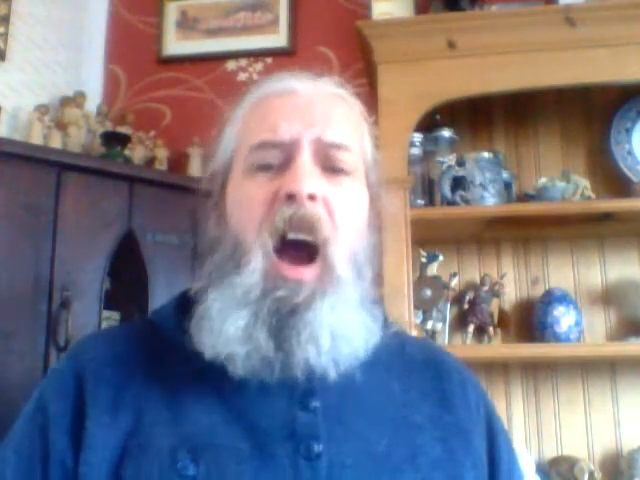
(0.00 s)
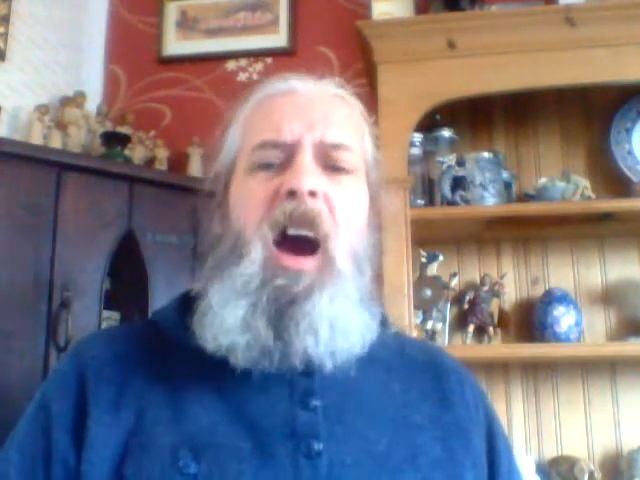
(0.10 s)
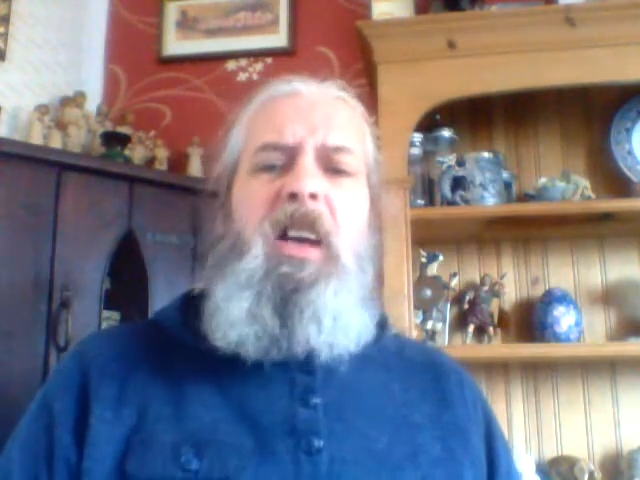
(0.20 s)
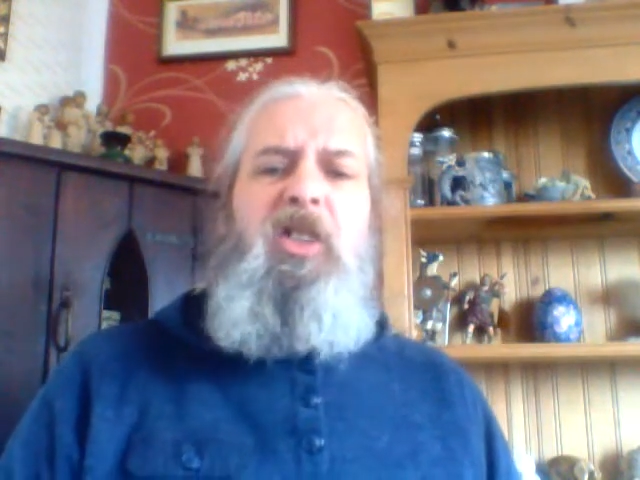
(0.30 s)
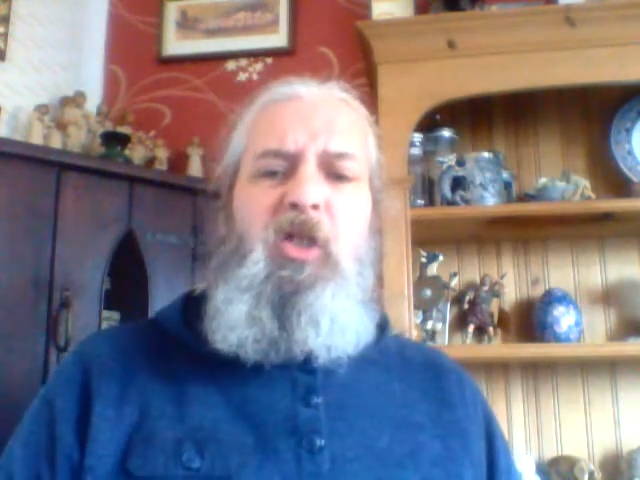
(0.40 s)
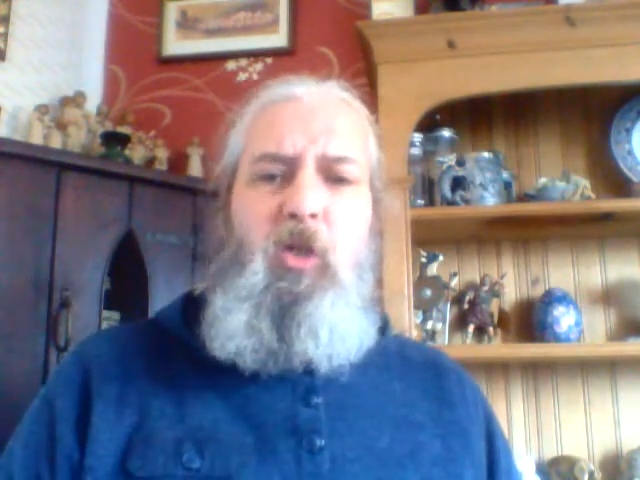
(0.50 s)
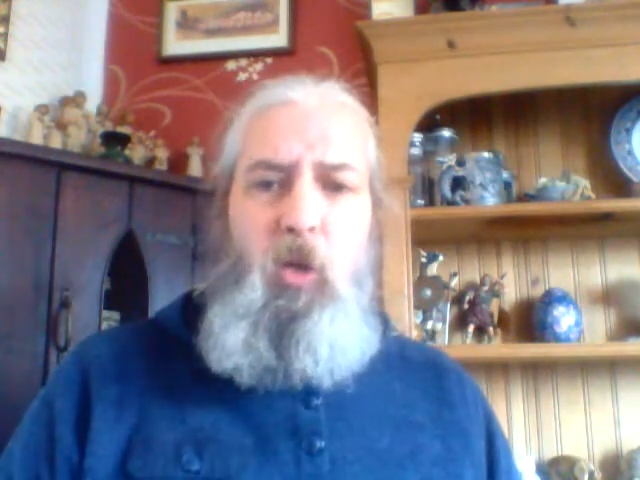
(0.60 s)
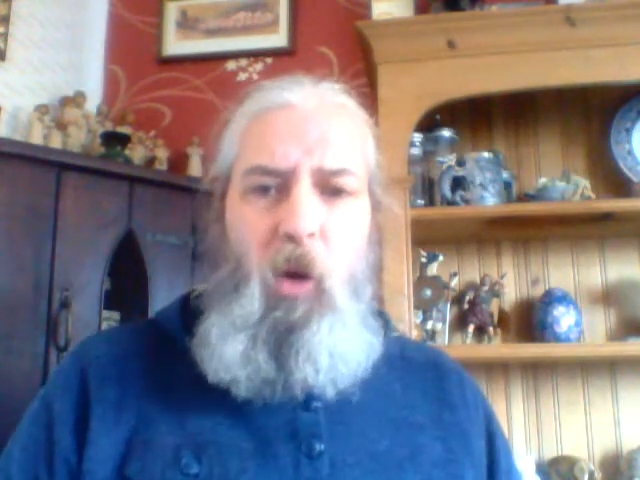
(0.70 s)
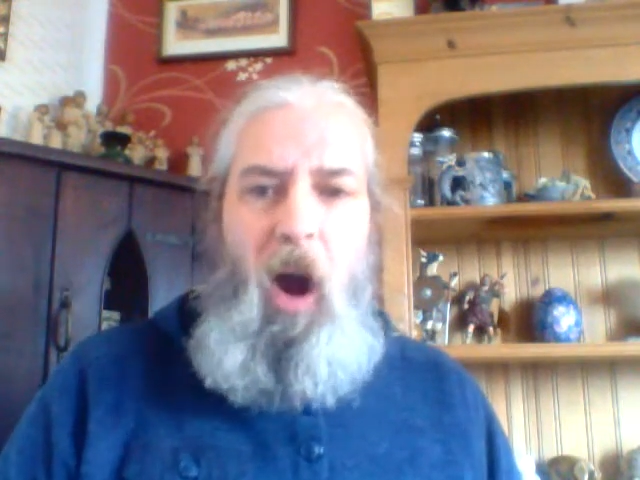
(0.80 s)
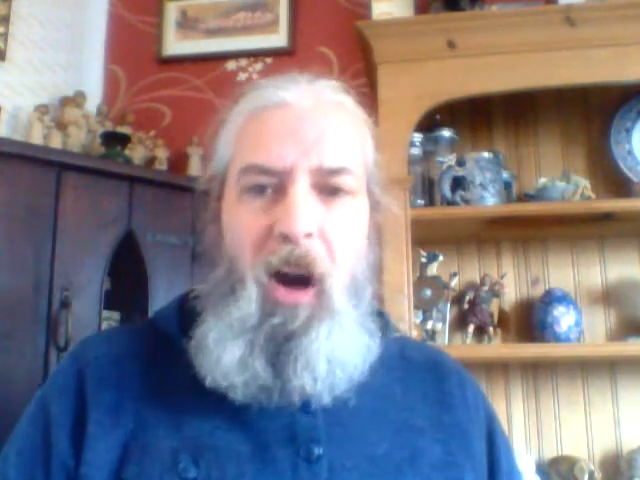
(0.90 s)
are
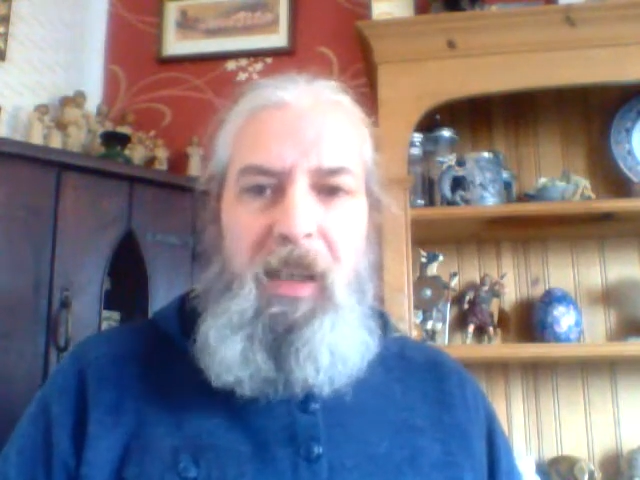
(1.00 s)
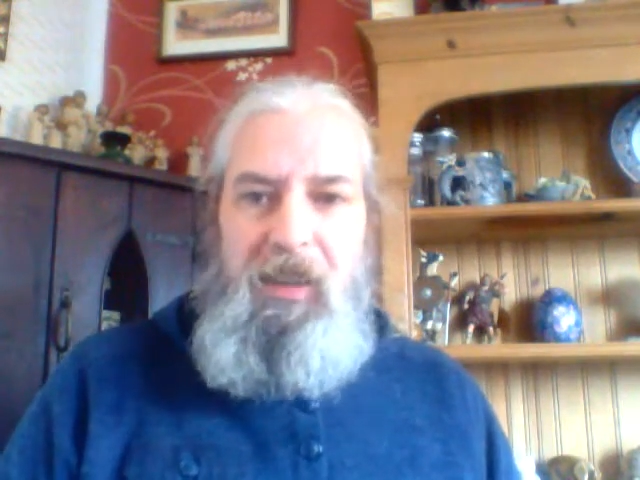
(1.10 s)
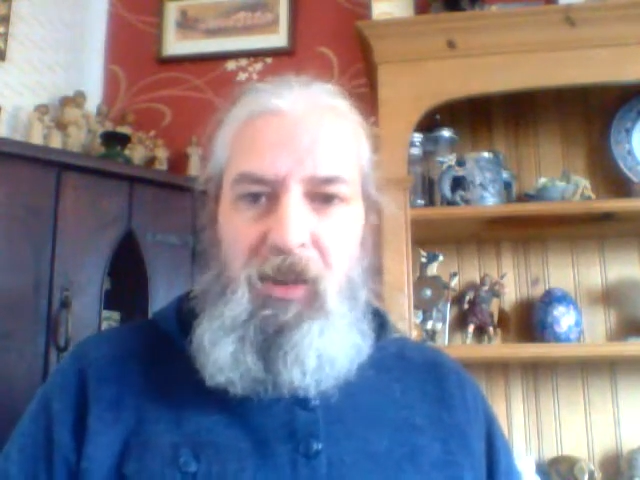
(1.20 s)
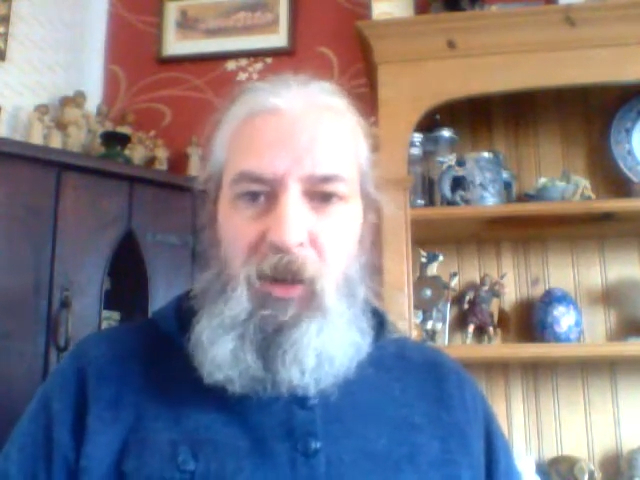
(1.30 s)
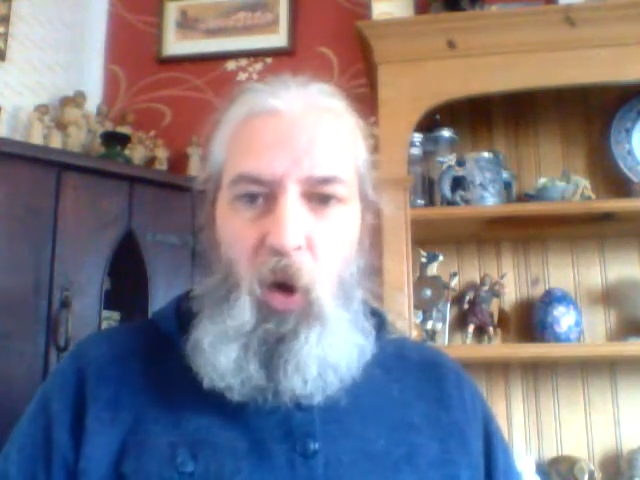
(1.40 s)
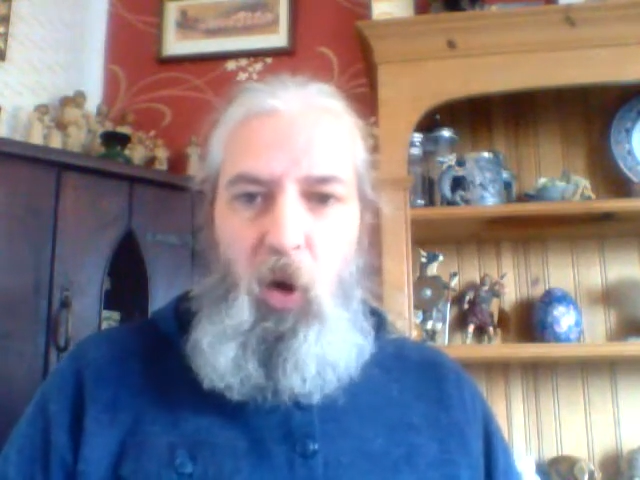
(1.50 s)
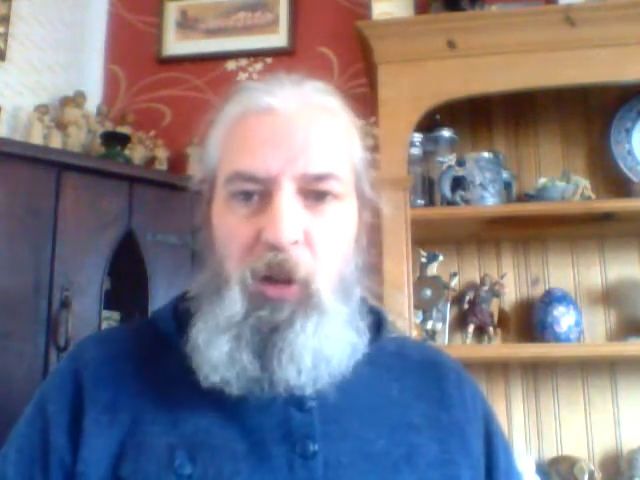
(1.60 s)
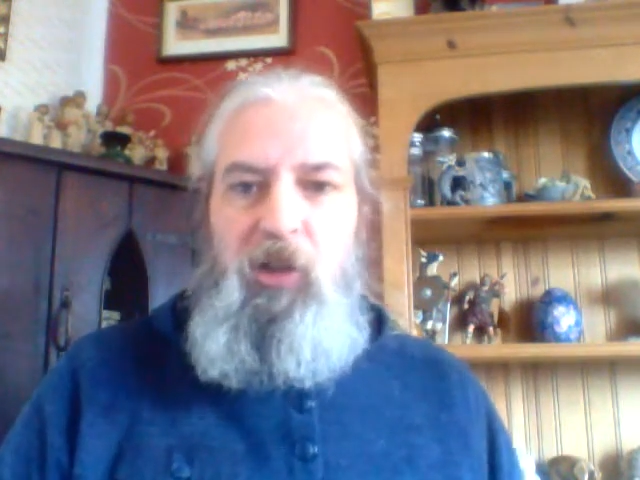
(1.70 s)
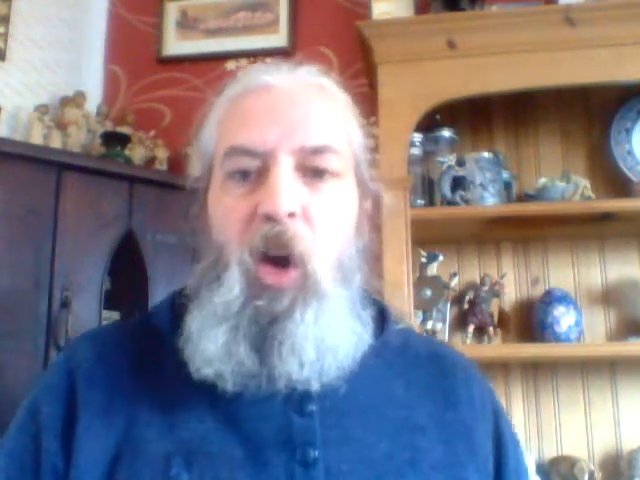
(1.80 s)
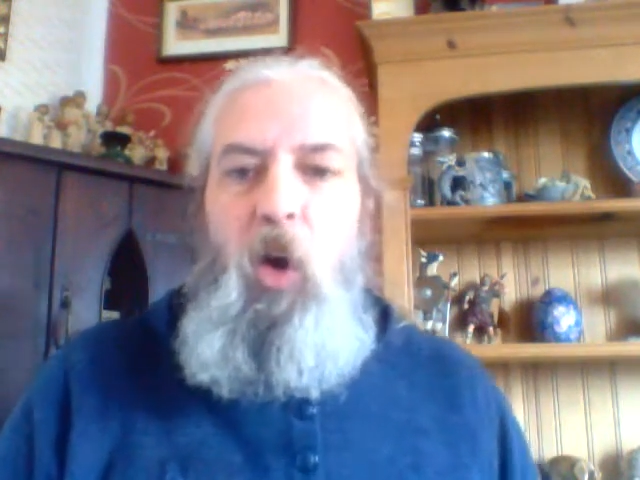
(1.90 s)
true-hearted
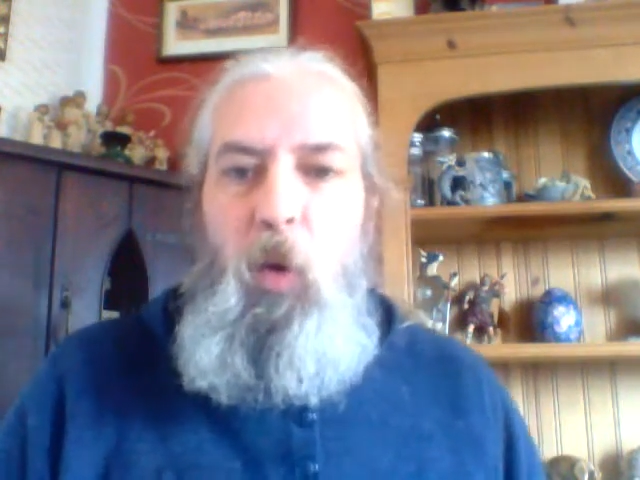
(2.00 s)
Scots